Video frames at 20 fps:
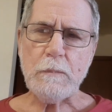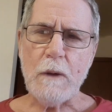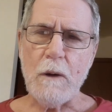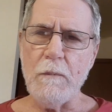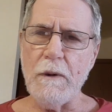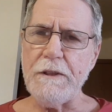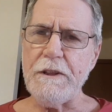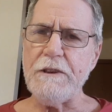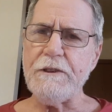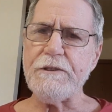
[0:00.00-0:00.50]

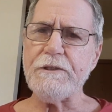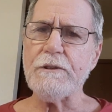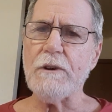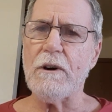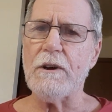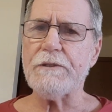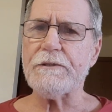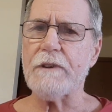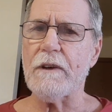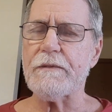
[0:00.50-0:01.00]
But this is
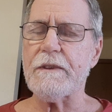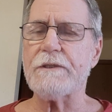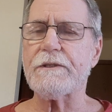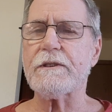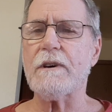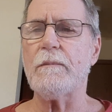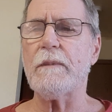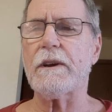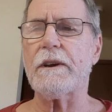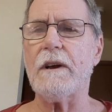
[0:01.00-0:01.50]
all stuff that's
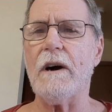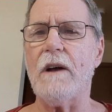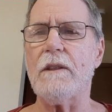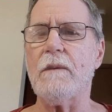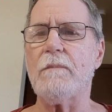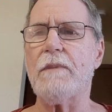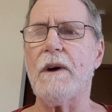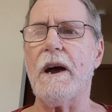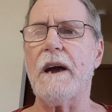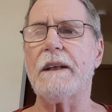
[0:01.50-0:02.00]
coming down the
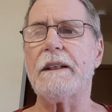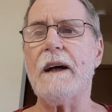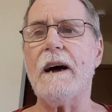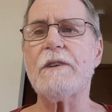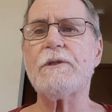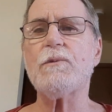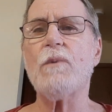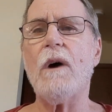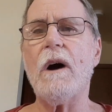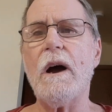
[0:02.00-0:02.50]
pike.
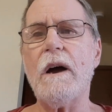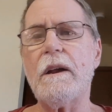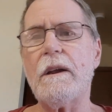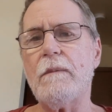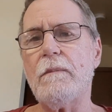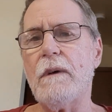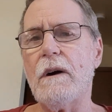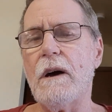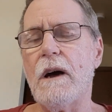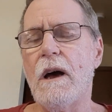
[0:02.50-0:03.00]
That's why in a,
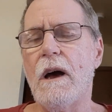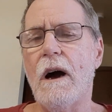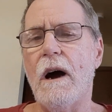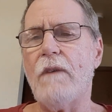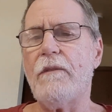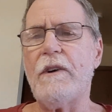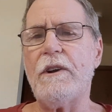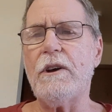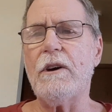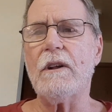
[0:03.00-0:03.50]
a
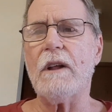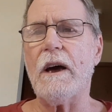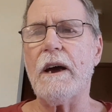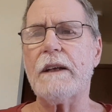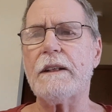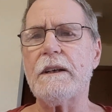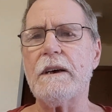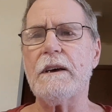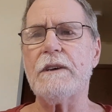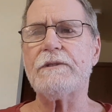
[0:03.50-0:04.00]
video like
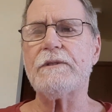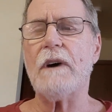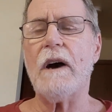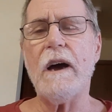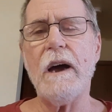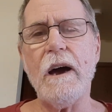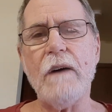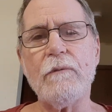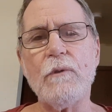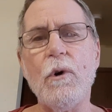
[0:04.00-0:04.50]
this, I
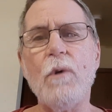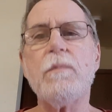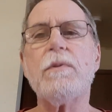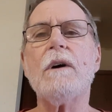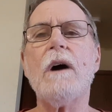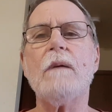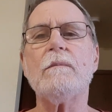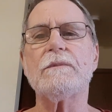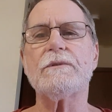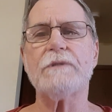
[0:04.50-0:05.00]
have no
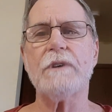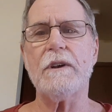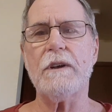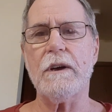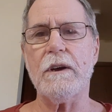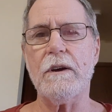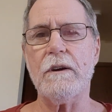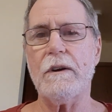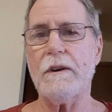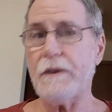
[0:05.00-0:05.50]
problem sitting
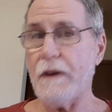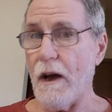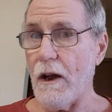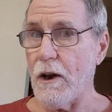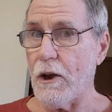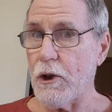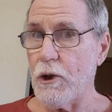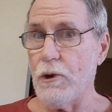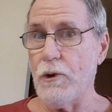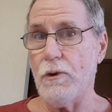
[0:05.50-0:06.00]
here and
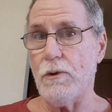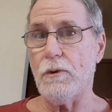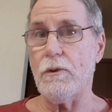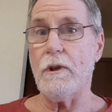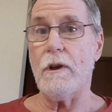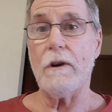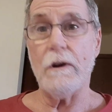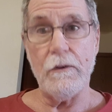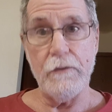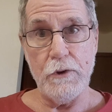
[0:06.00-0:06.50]
telling you
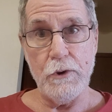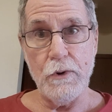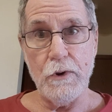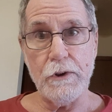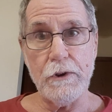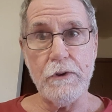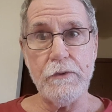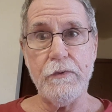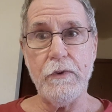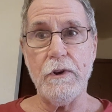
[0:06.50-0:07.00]
that are viewing
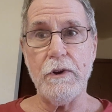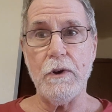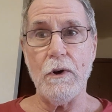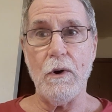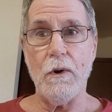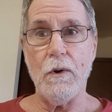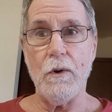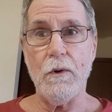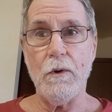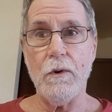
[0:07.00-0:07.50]
this
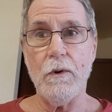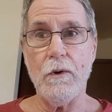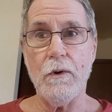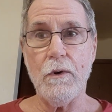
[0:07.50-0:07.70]
video.